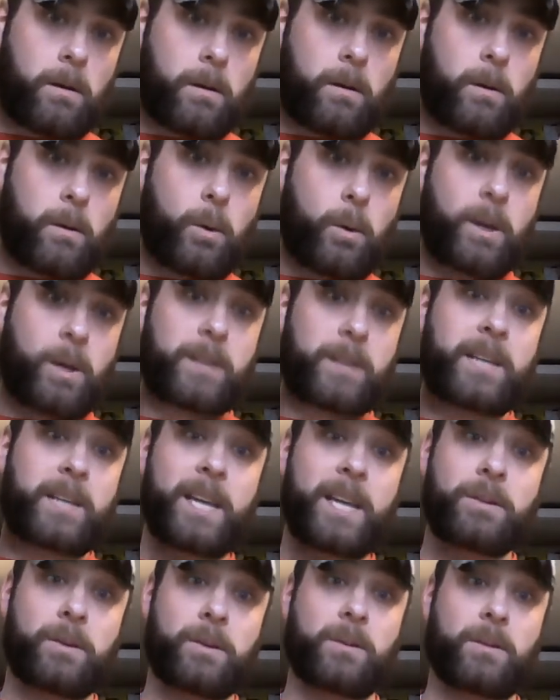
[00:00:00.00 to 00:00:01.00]
who can
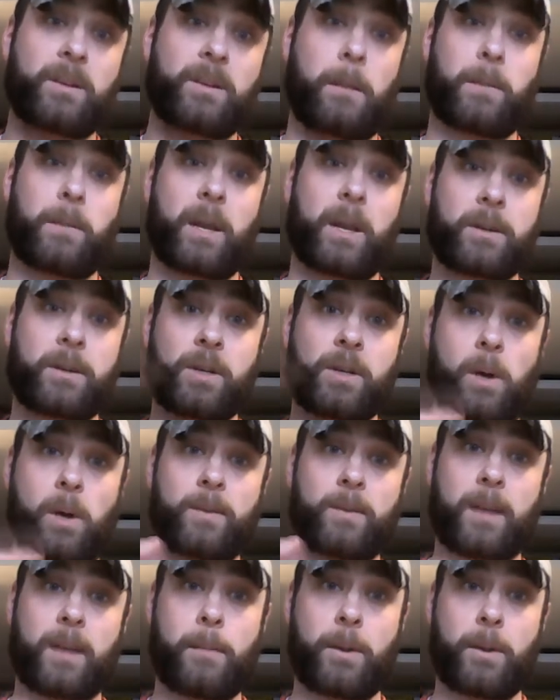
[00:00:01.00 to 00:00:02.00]
teach you something
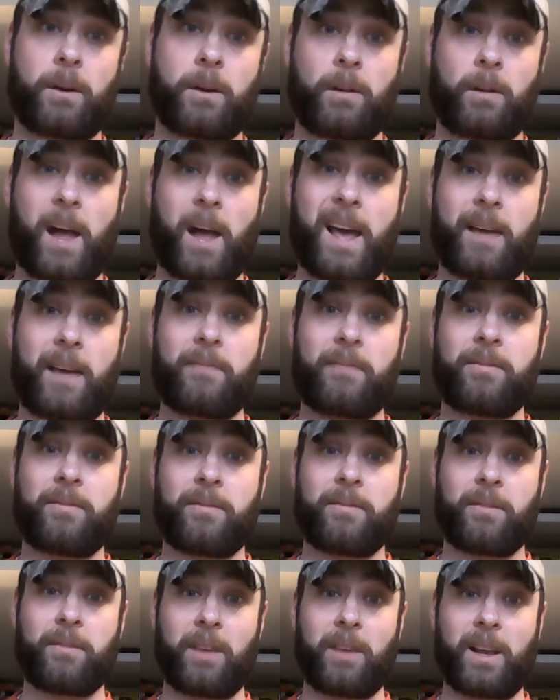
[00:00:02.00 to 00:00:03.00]
shows up in your life
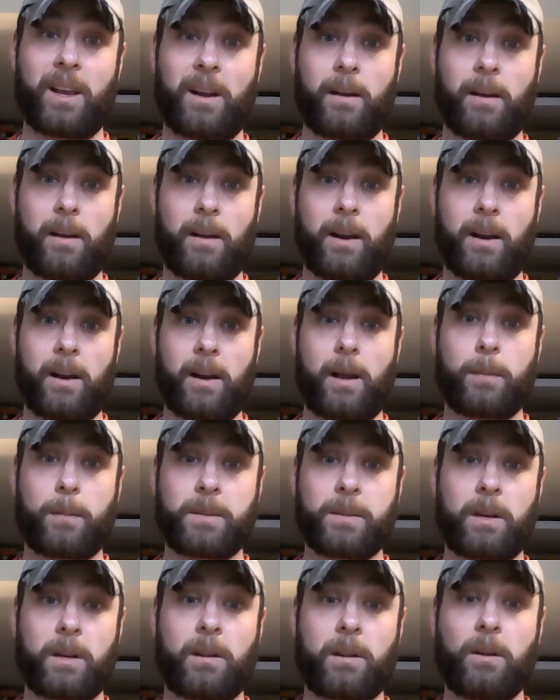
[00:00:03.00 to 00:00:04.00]
and
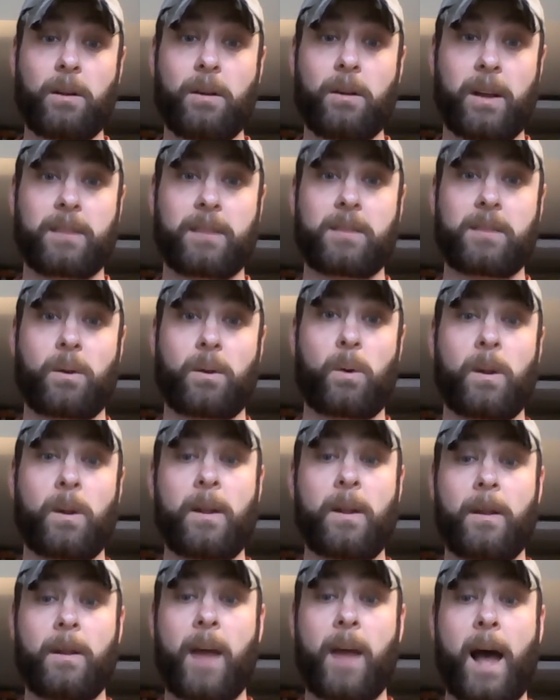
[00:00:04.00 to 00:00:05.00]
helps you to learn it. So
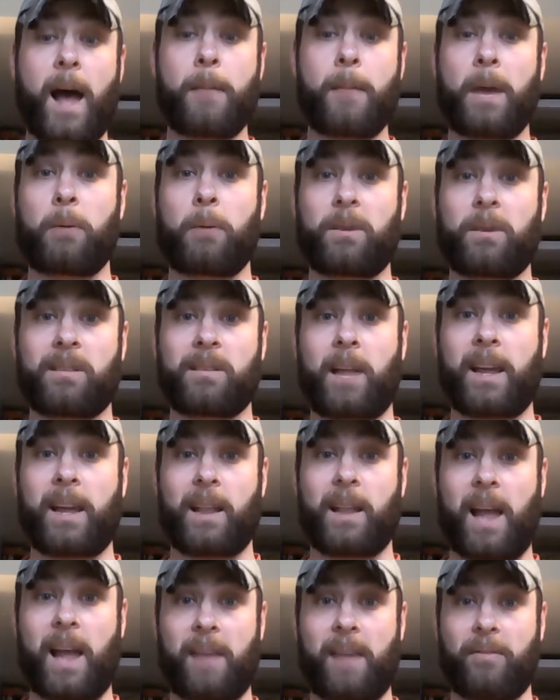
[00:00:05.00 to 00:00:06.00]
Jaime was like
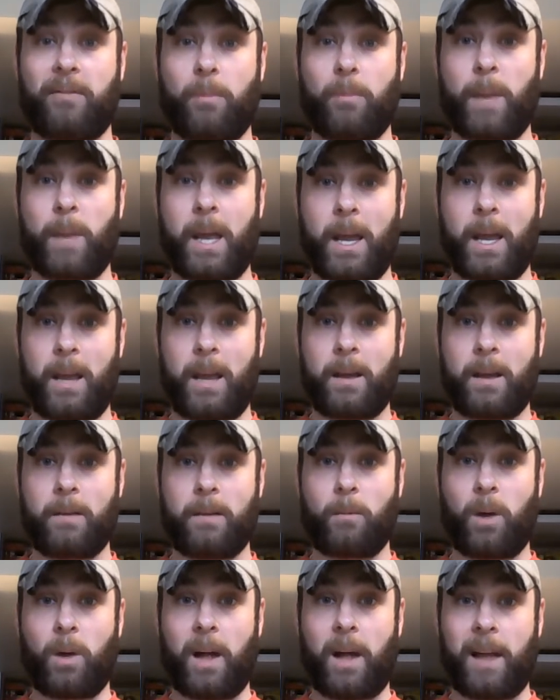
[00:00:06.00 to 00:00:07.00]
that for me
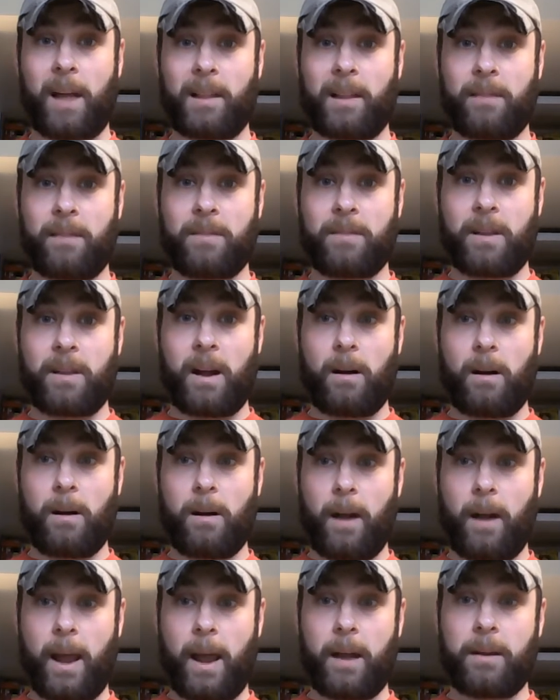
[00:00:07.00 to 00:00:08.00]
while I lived
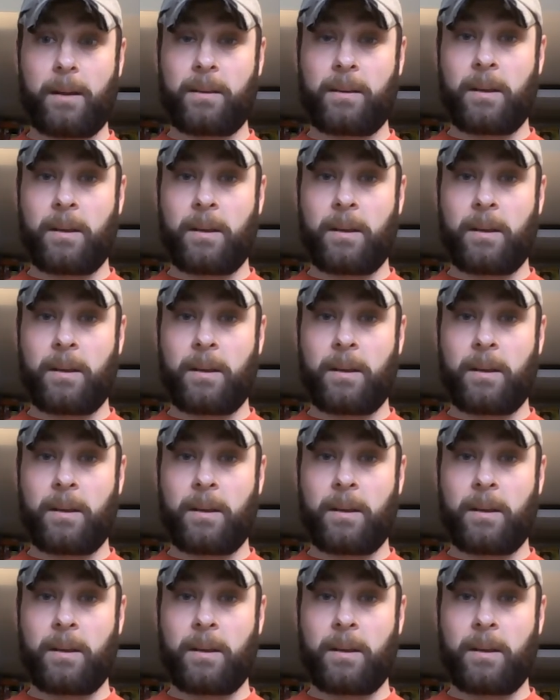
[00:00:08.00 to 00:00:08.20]
there, and